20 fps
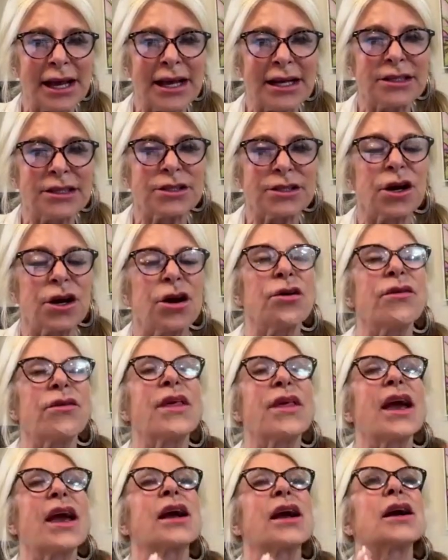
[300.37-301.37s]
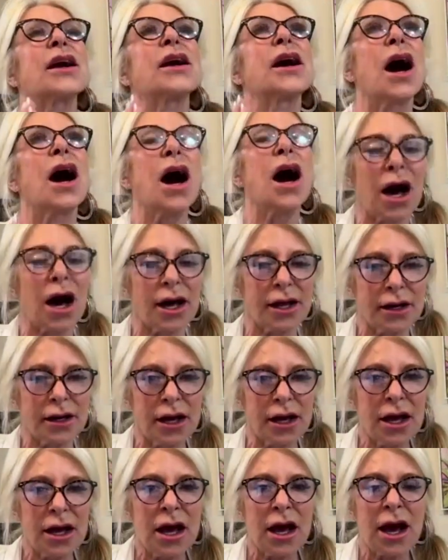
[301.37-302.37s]
answer. Oh, thank God.
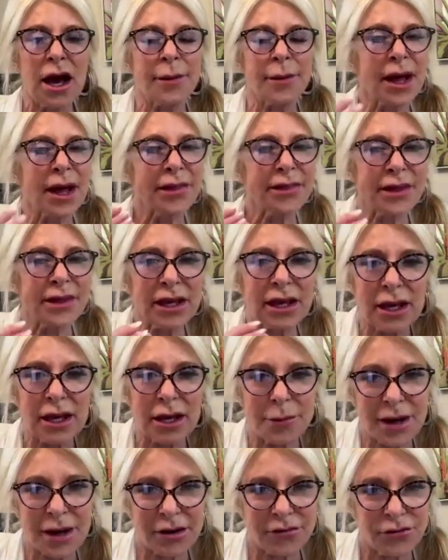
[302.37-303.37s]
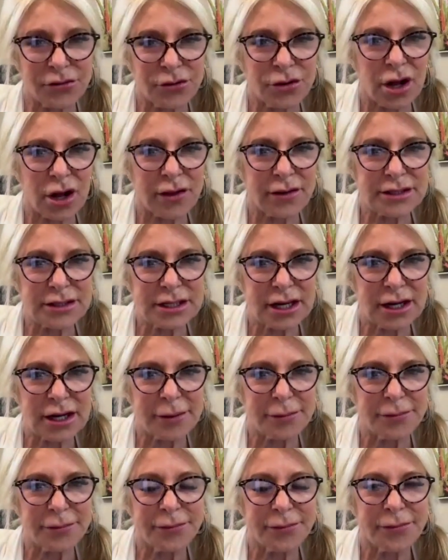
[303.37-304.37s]
I'm not thinking about food all the
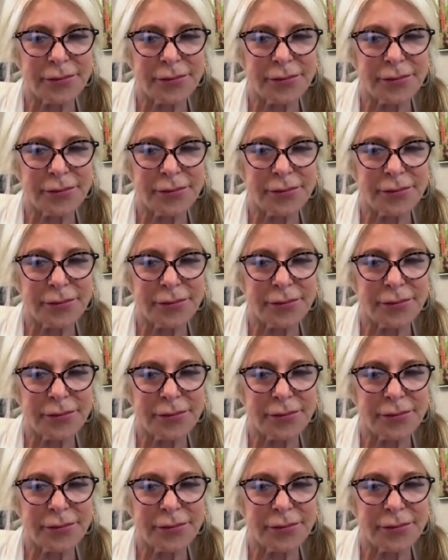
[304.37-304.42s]
time.